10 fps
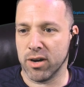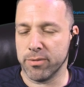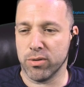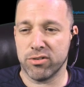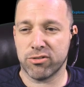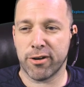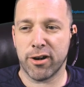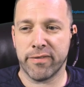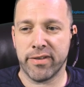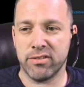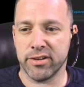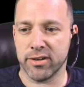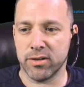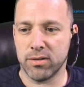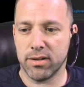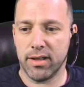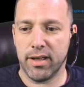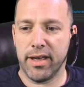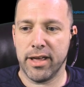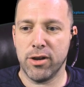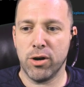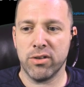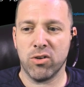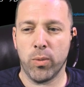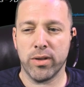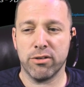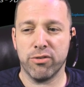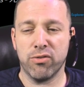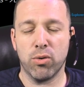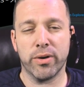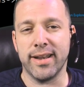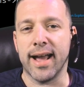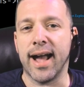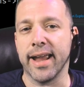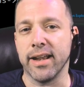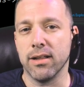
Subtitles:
So it started off at 0, and notice it went to 49.